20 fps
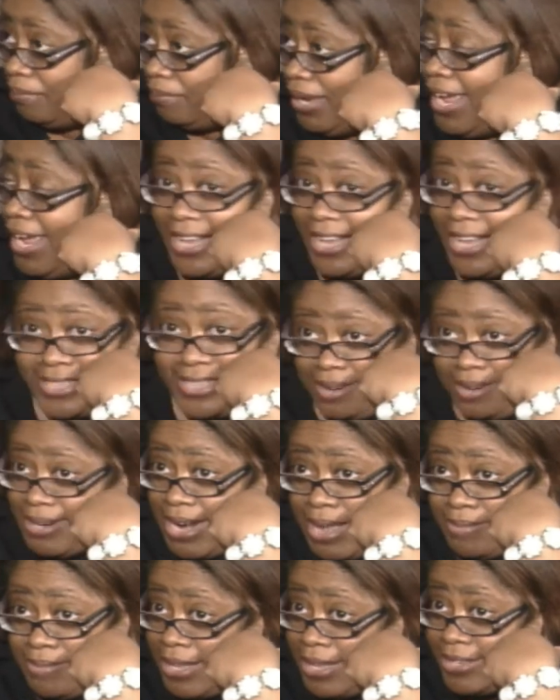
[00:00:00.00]
And mm-hmm.
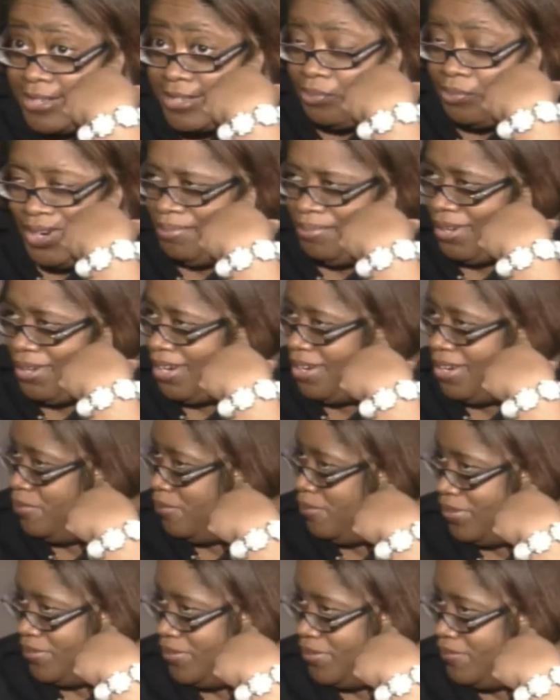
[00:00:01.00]
sometimes I say, wait a minute, I
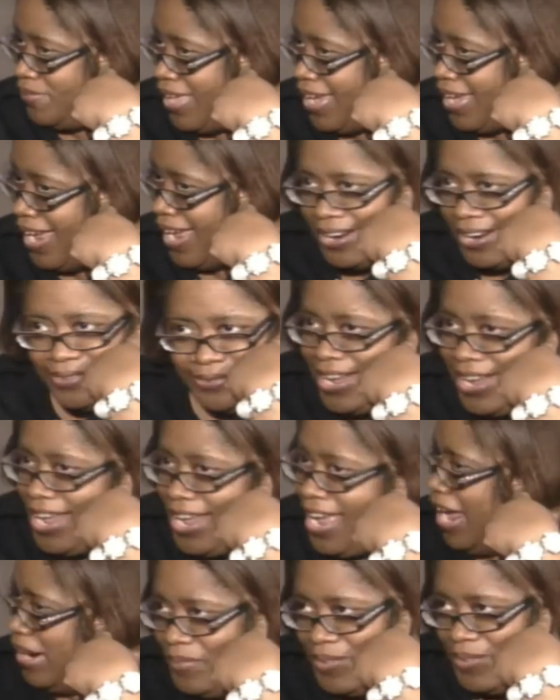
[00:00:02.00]
don't want to do that. I don't,
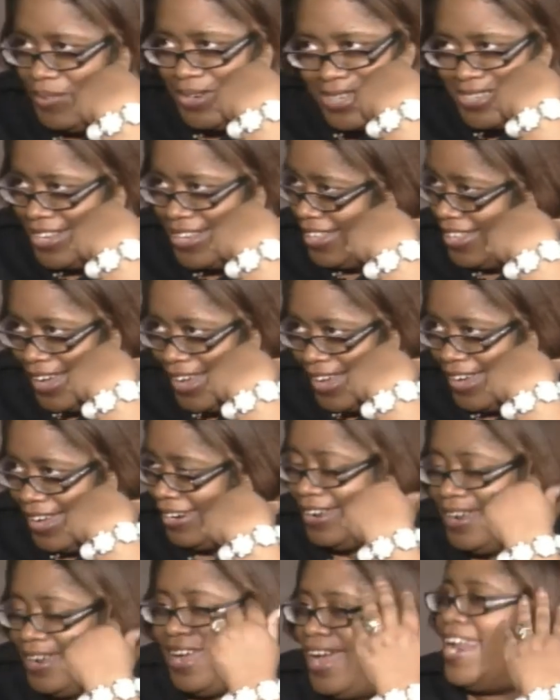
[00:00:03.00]
I don't mm-hmm. want to say
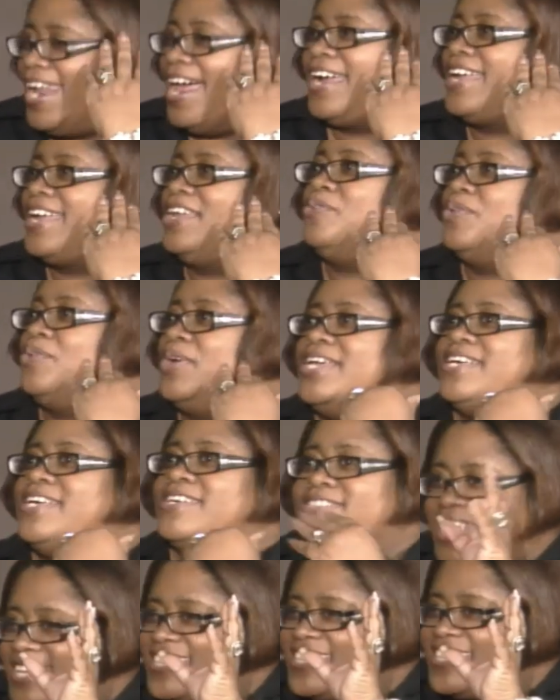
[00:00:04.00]
Absolutely. that. And I get it where he'll
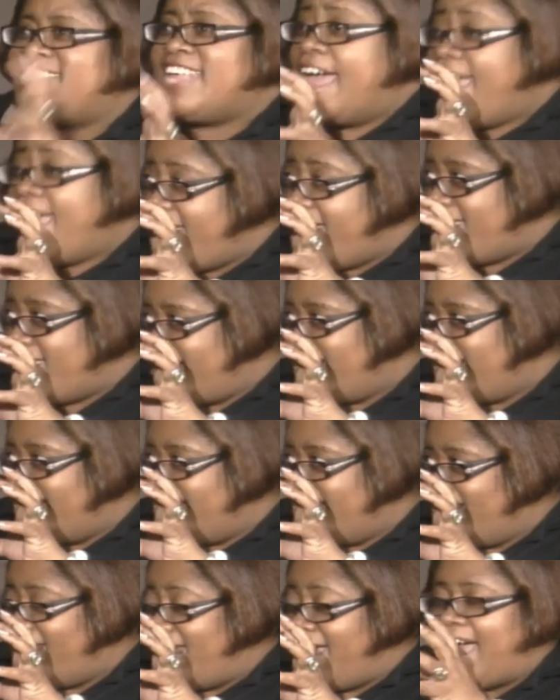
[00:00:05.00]
say, mm-hmm. say it.
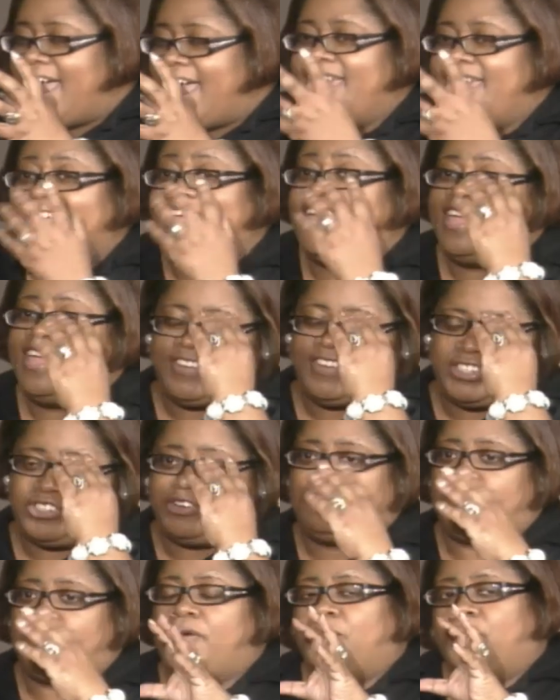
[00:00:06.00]
Even to
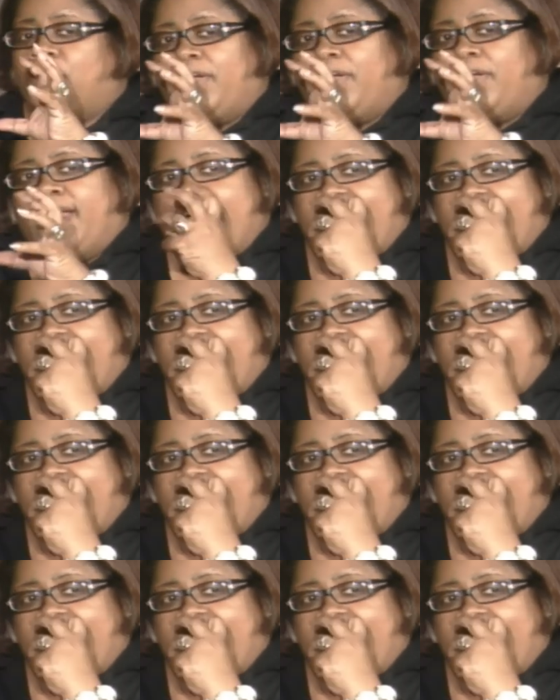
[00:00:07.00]
the point where